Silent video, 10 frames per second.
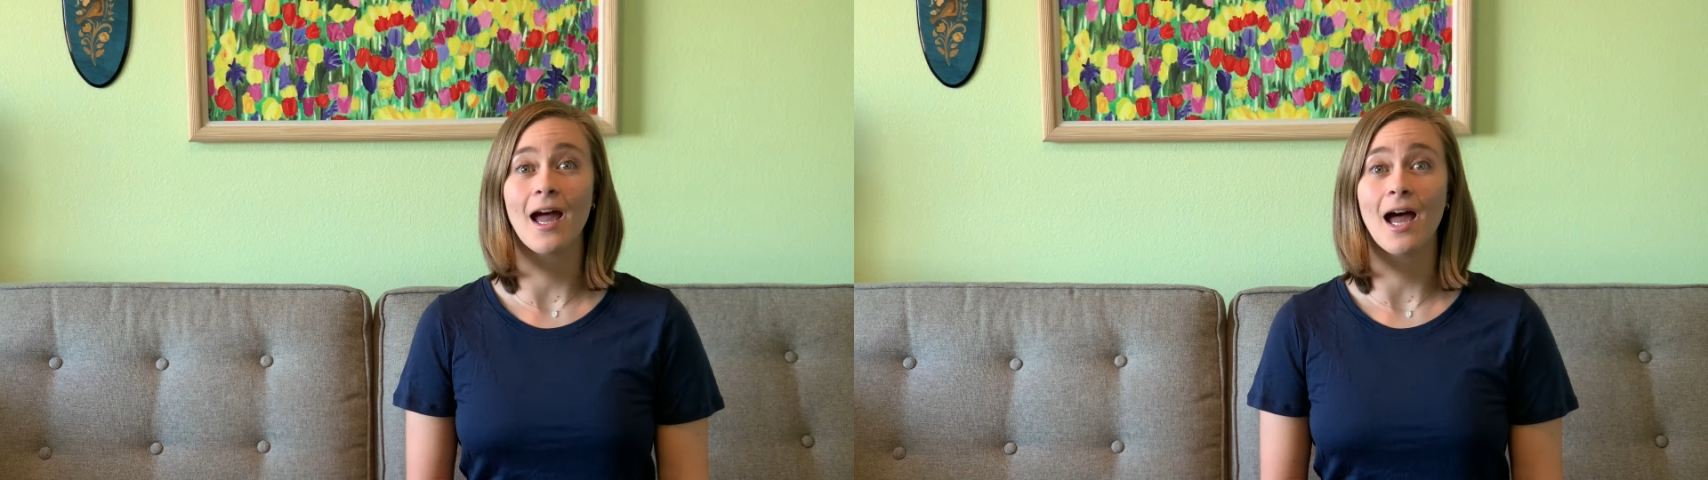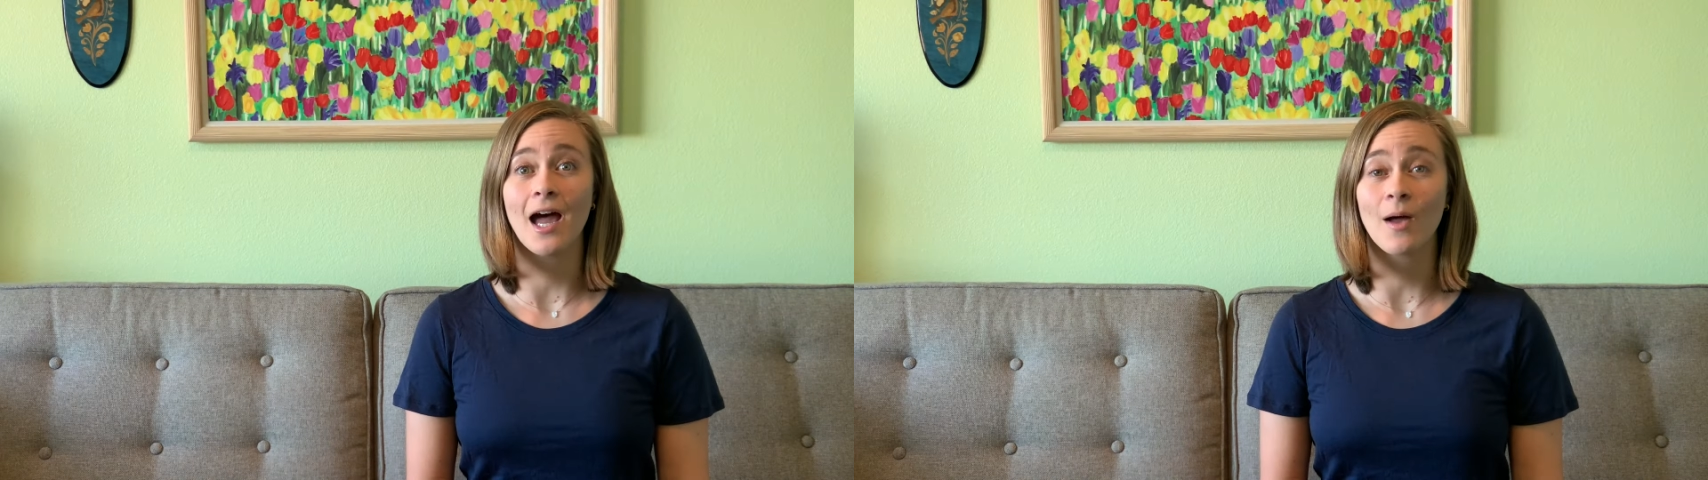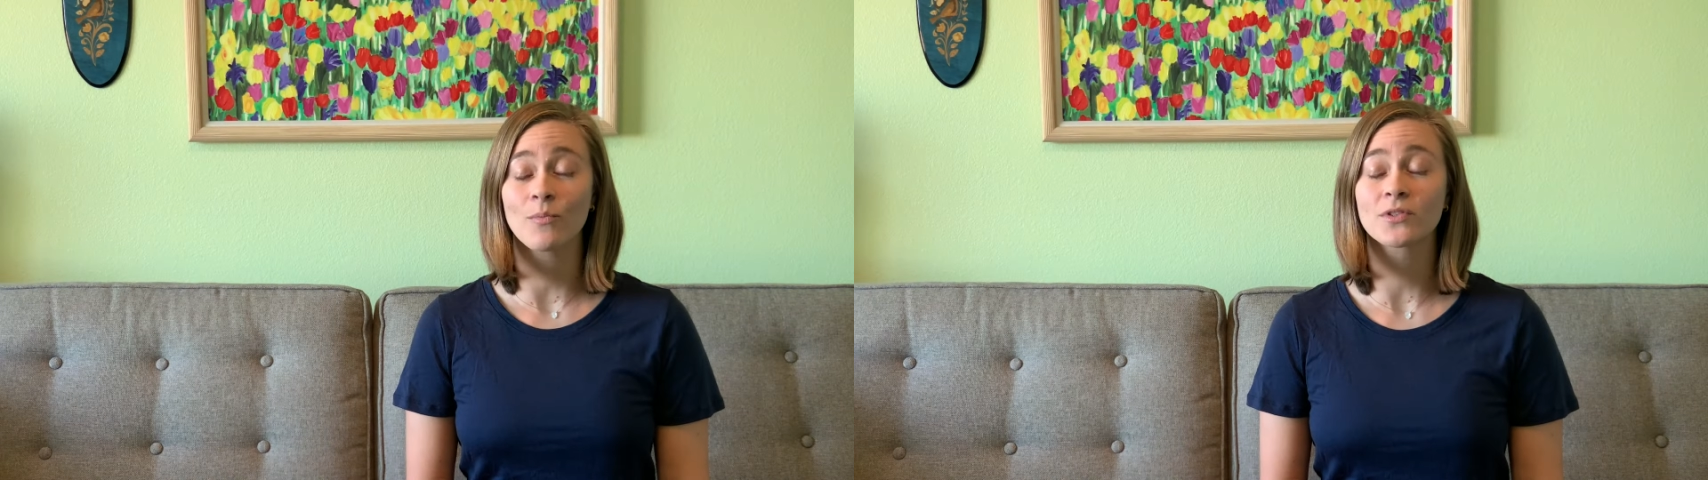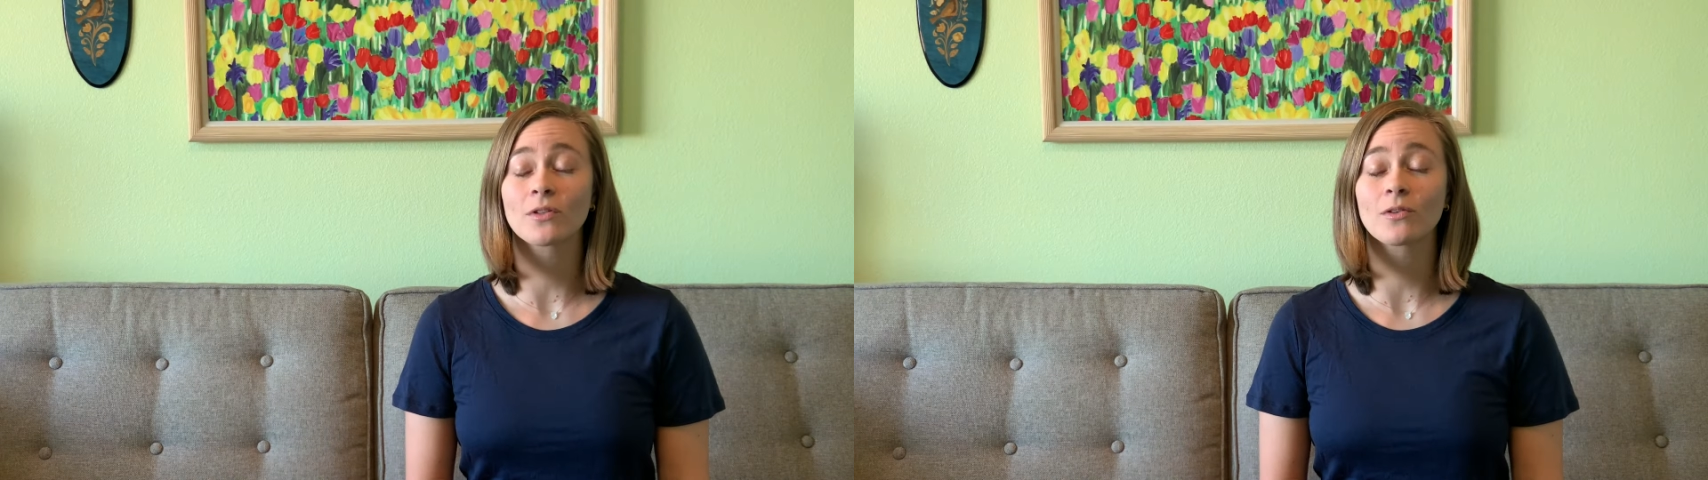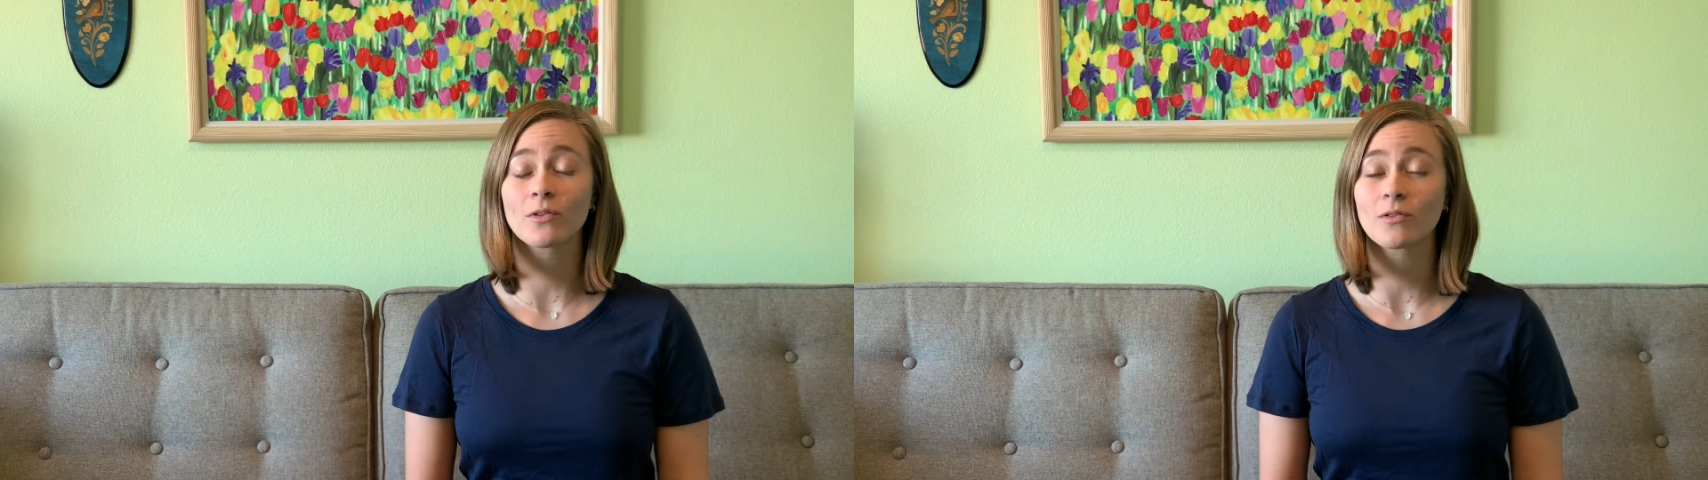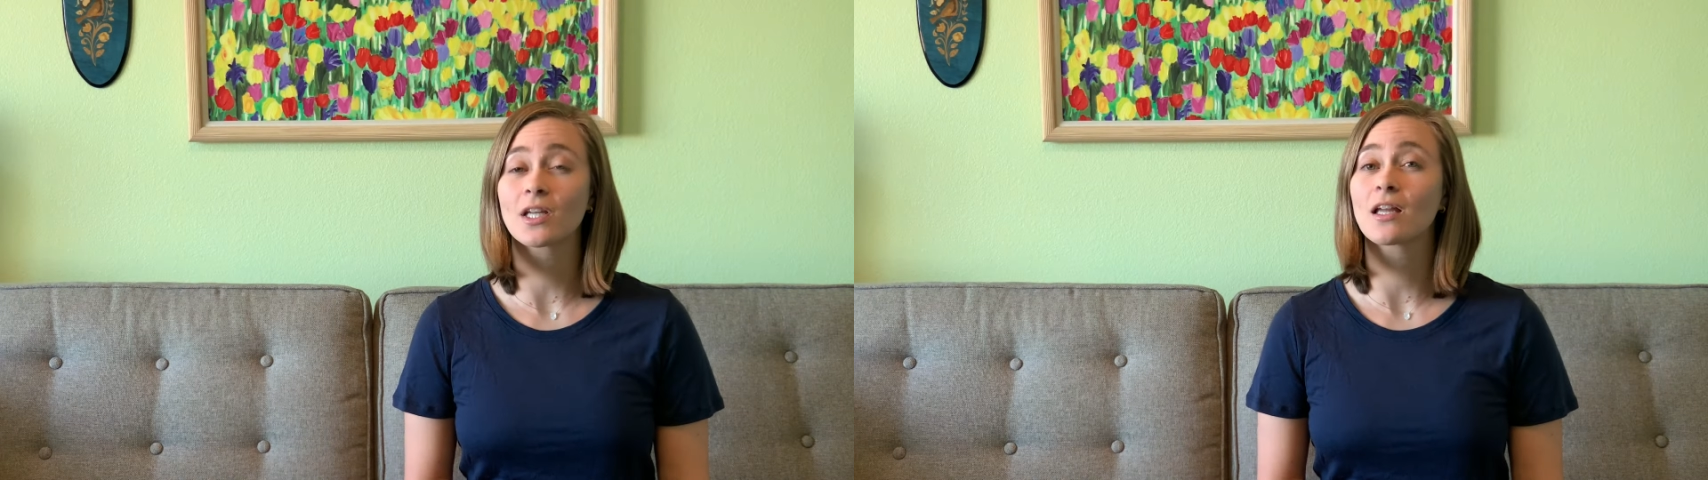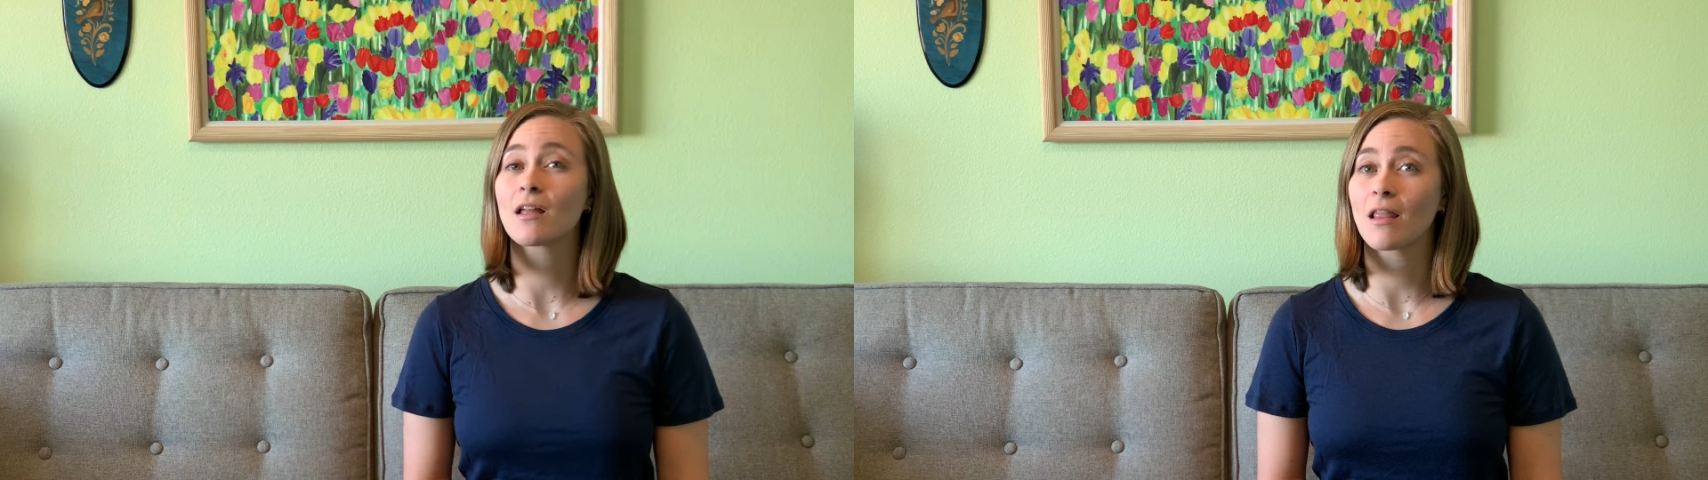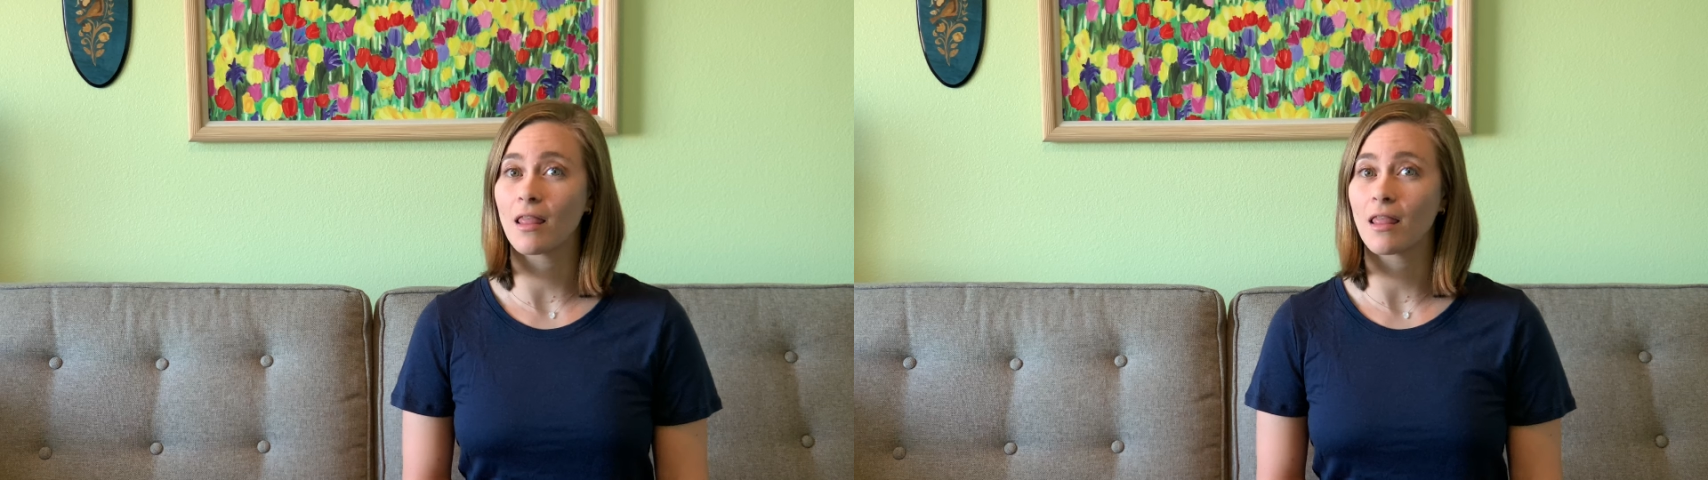absolutely